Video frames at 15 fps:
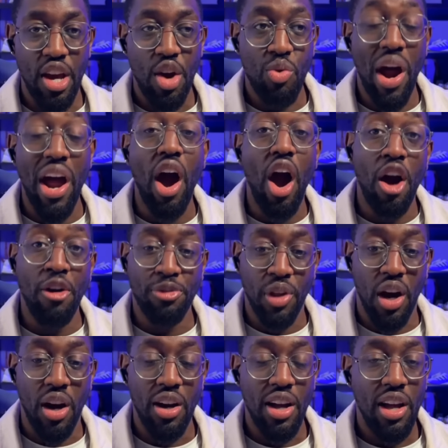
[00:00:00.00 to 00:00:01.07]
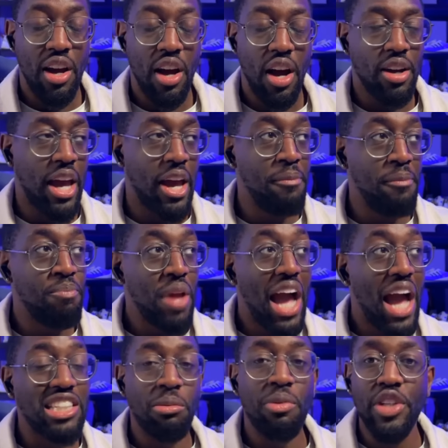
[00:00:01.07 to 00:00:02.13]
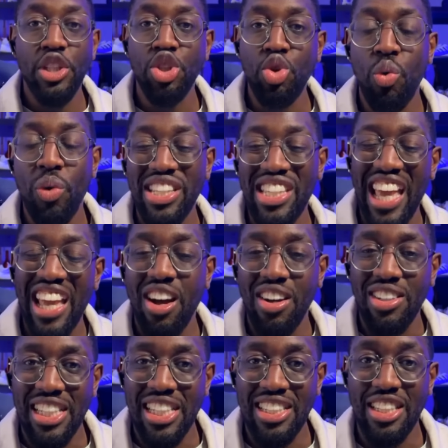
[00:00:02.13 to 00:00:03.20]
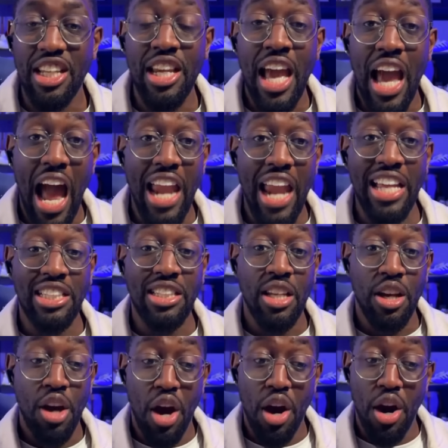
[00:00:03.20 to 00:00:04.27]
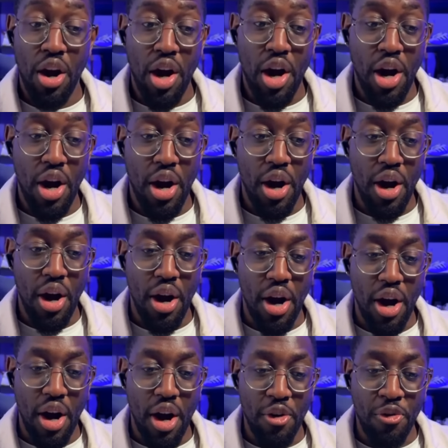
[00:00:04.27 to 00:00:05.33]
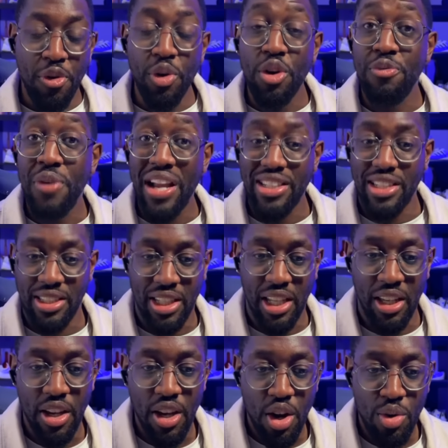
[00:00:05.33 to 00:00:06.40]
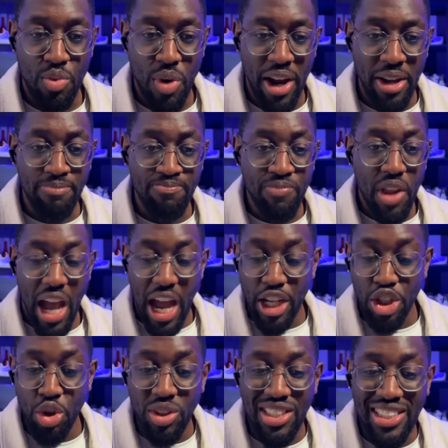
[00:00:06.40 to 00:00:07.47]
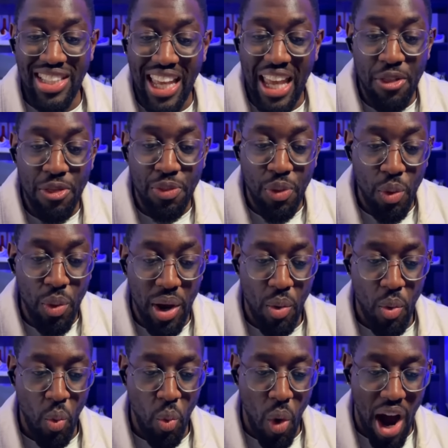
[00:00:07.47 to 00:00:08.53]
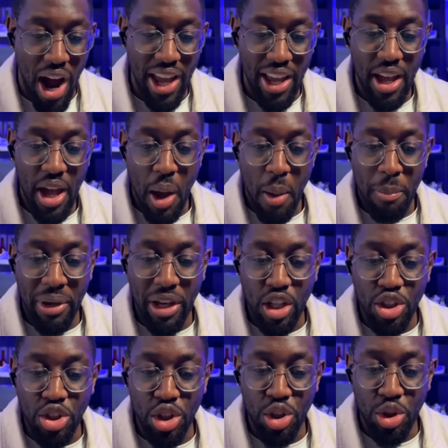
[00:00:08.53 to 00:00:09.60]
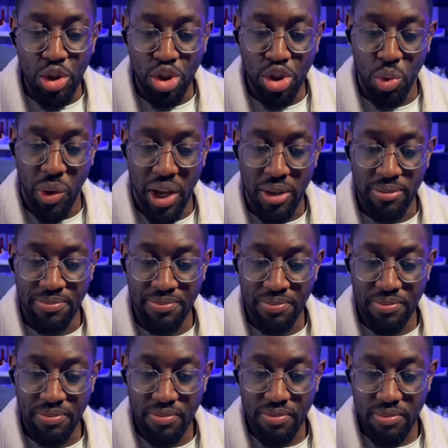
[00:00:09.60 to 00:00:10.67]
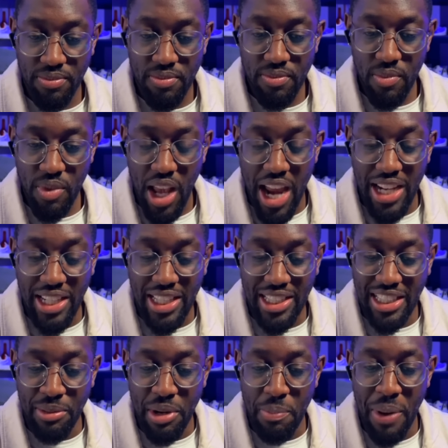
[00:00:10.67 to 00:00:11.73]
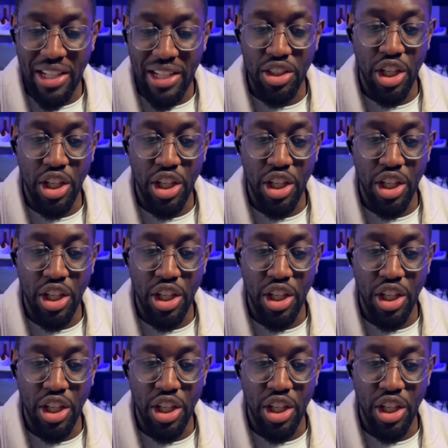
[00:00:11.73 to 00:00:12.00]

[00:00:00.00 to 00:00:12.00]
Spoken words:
right after, okay? And some of his story is inconsistent and it's filled with fantasy, right? And you're sticking through it. Why? Because you're used to it. And it's a similar pattern